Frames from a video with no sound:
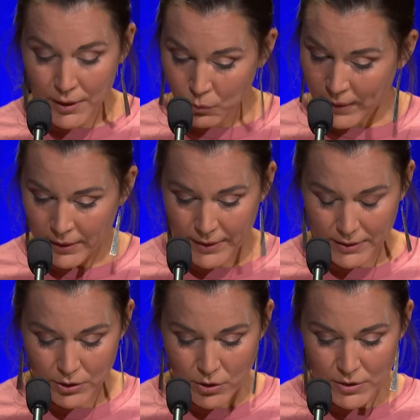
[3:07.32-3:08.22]
unaware that
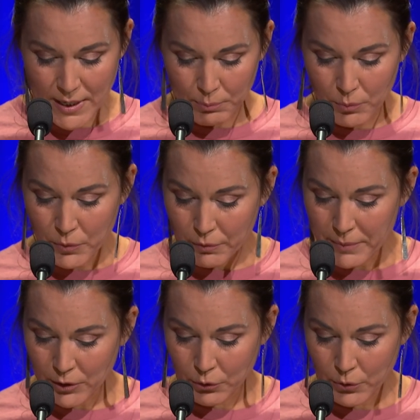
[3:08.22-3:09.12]
the No DAPL
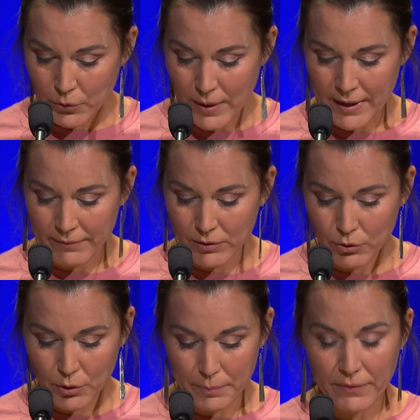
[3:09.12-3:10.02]
movement grew out of a
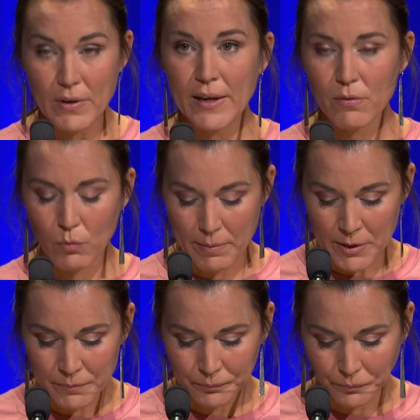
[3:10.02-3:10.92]
group of Native
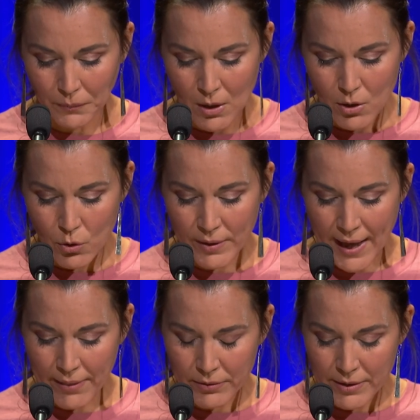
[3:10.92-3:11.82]
women who
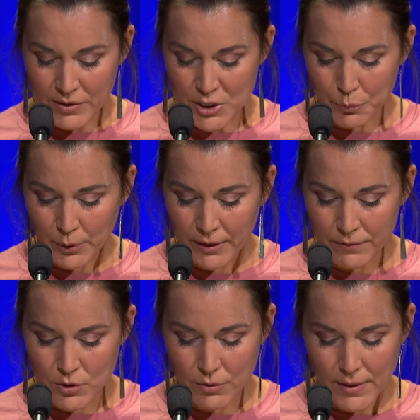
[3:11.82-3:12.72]
gathered in the spring of
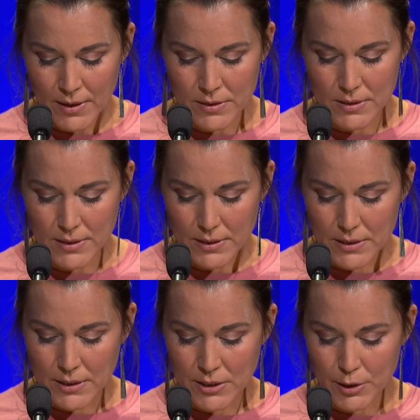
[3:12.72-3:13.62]

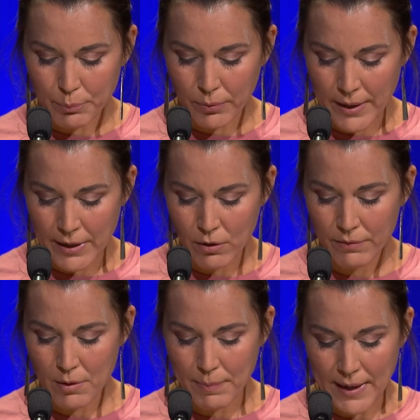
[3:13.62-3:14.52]
2016 to pray over
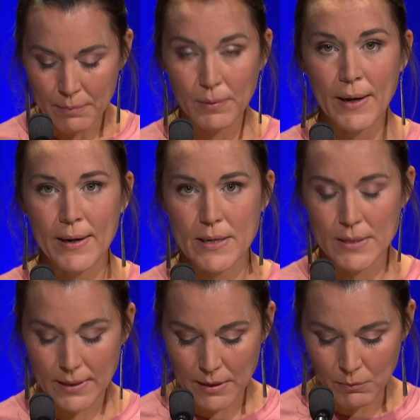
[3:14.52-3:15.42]
the pipeline as
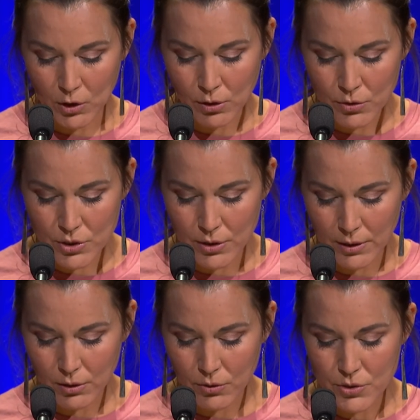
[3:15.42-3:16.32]
it came closer and
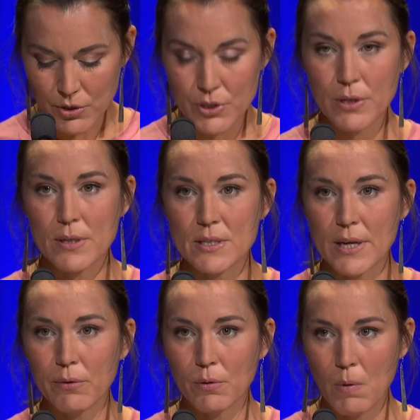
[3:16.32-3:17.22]
closer to the
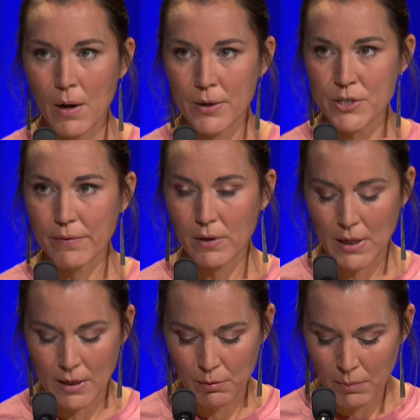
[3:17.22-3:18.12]
sacred waters of the
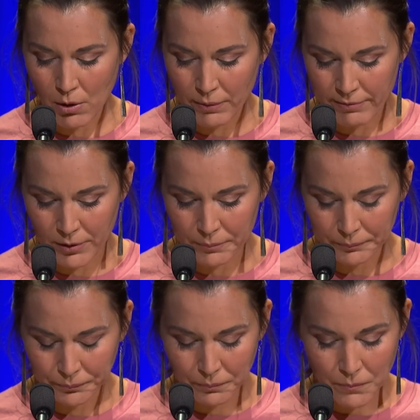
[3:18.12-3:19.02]
Cannonball River.
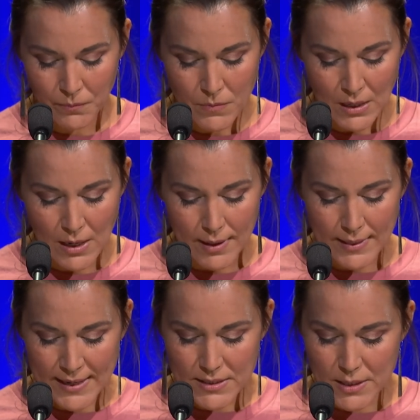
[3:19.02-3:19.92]

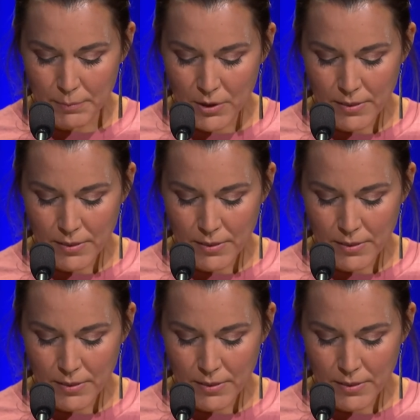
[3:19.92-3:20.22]
That summer,